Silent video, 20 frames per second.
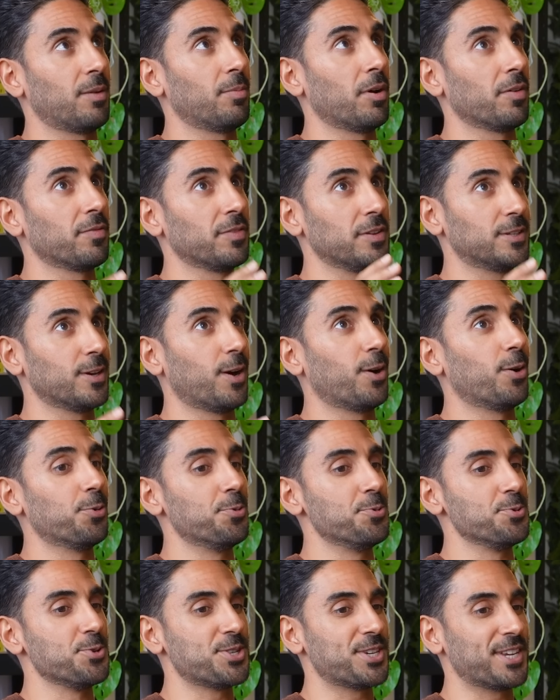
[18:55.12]
time I've
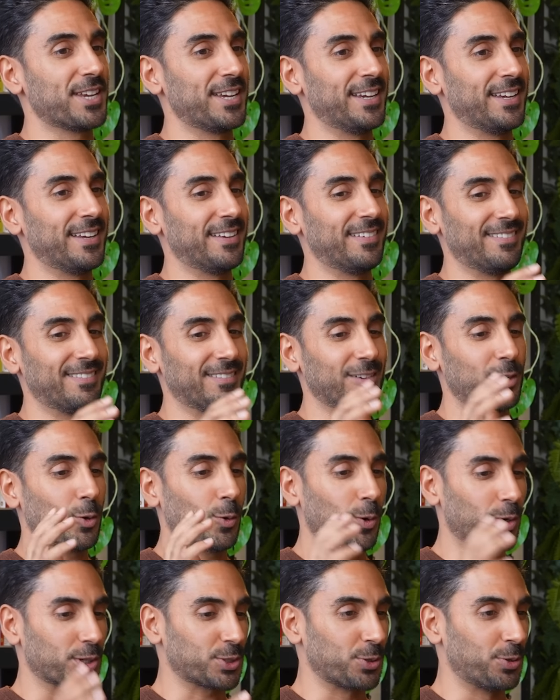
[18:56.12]
indulged in
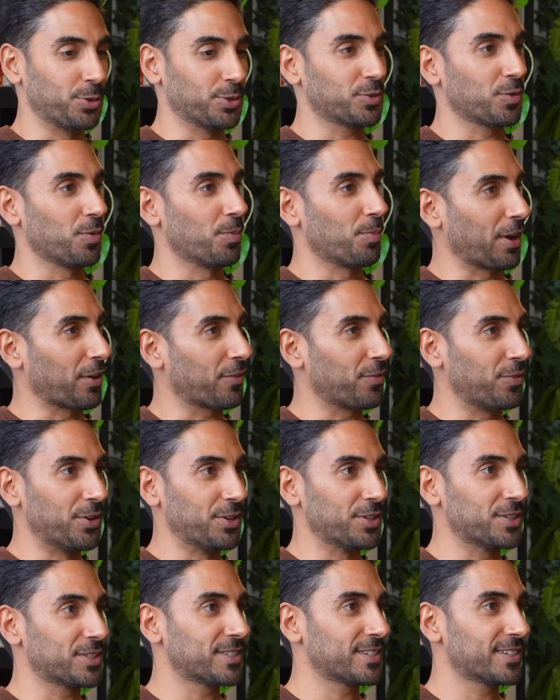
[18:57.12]
croissants for
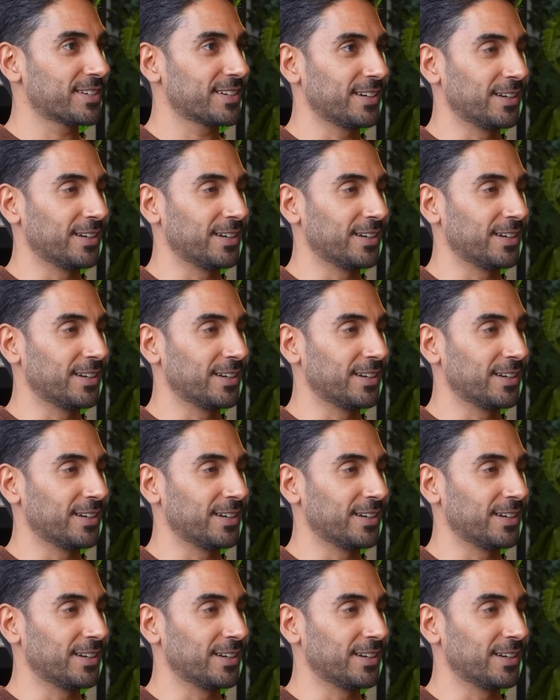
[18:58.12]
breakfast.